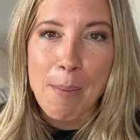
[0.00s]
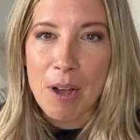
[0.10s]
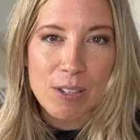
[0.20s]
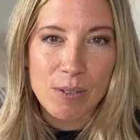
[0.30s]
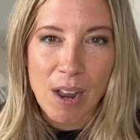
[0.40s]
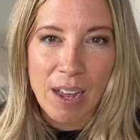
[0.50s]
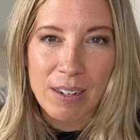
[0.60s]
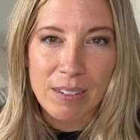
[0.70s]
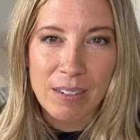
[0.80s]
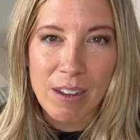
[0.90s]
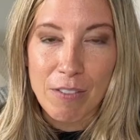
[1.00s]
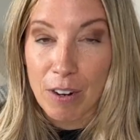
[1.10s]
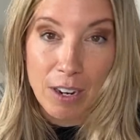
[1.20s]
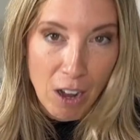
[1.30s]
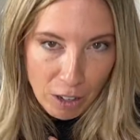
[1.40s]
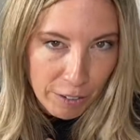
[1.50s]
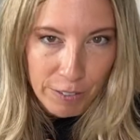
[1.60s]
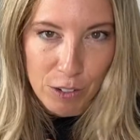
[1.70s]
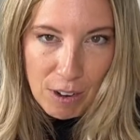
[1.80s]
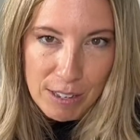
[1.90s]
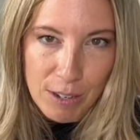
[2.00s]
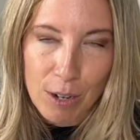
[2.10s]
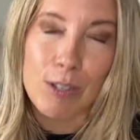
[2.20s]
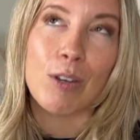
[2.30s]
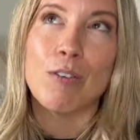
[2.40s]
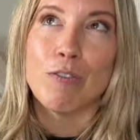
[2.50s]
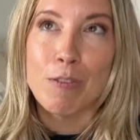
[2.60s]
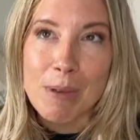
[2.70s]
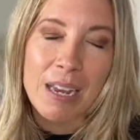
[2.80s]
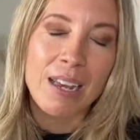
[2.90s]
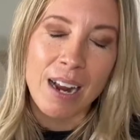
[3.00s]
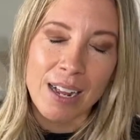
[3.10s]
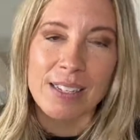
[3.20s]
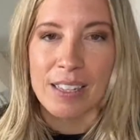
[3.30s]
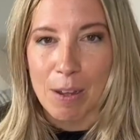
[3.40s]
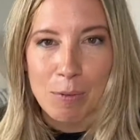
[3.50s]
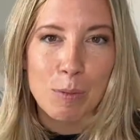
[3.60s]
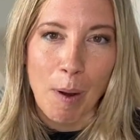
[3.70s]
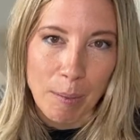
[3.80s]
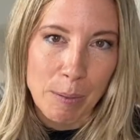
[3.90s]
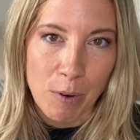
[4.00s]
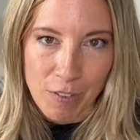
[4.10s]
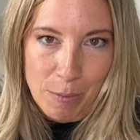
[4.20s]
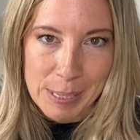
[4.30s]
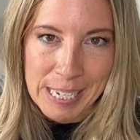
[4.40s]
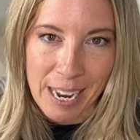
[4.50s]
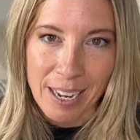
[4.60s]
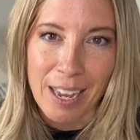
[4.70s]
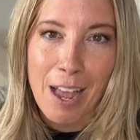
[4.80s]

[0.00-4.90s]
I'm also not a very colorful dresser. So for me, in hindsight, that was probably more of a mistake.